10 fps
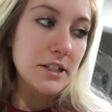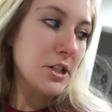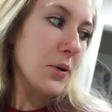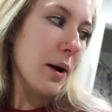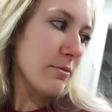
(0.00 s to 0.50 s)

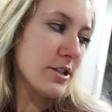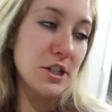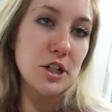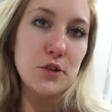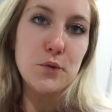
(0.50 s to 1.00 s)
So I'm just
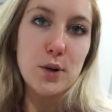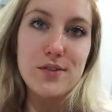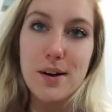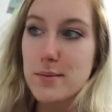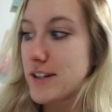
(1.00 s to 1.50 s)
gonna do
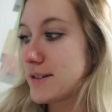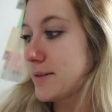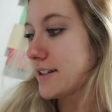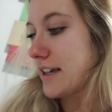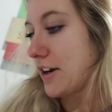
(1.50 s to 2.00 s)
45 minutes
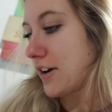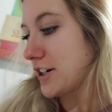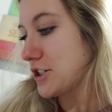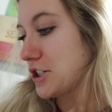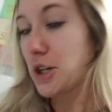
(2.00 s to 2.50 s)
because I don't
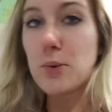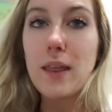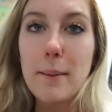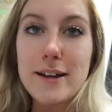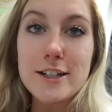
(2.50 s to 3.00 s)
actually know what
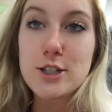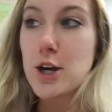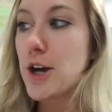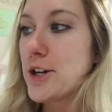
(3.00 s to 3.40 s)
that means.